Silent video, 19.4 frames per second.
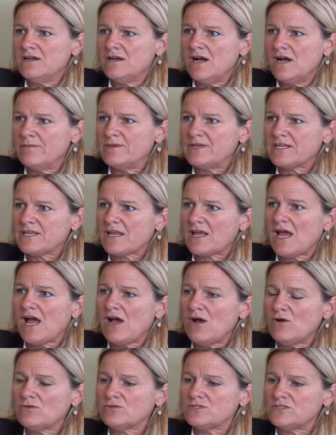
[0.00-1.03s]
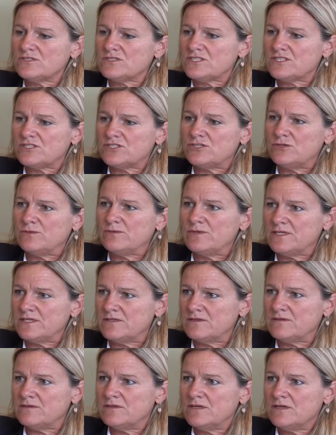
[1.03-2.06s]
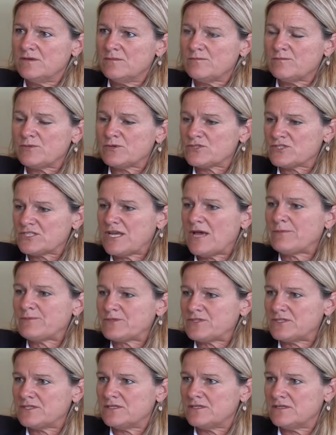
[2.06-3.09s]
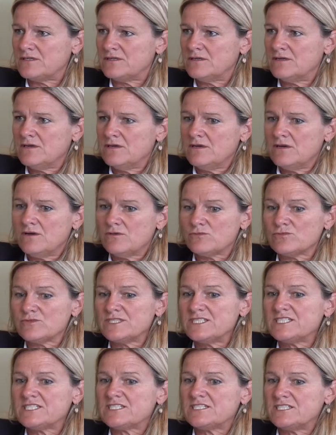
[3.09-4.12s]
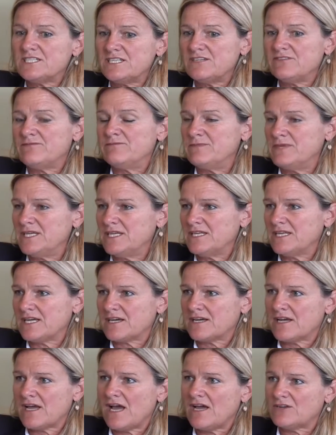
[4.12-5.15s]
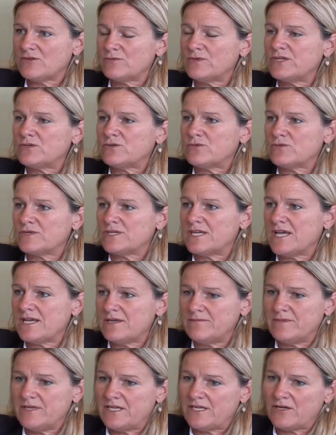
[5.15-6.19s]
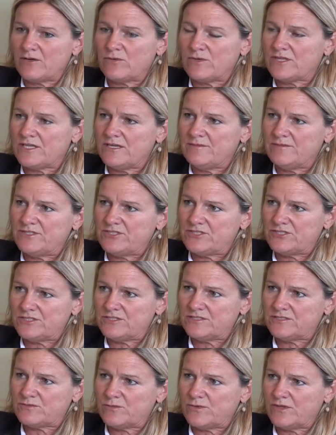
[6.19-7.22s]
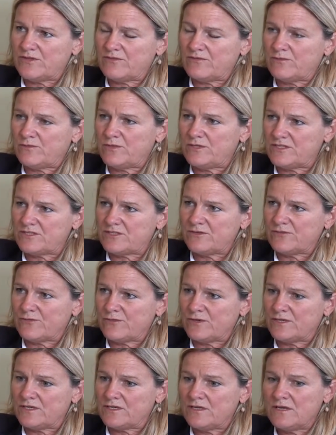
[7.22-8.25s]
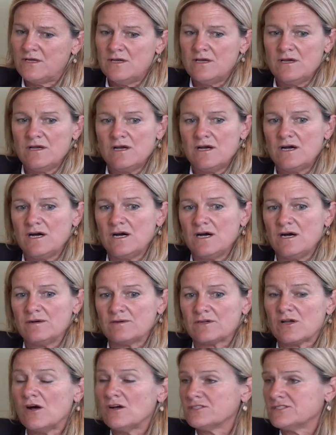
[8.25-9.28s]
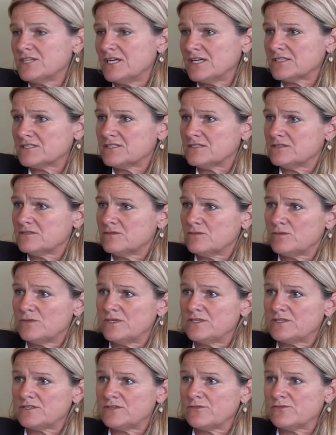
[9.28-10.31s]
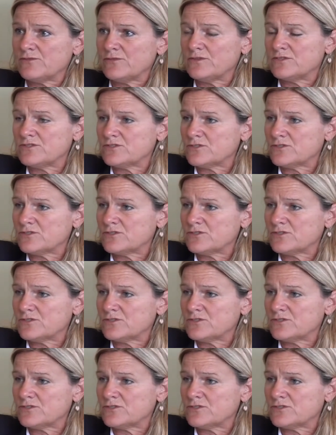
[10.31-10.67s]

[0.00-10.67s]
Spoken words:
I mean, how does the human perception receive meaning? How do we create meaning with images, with different contexts, with different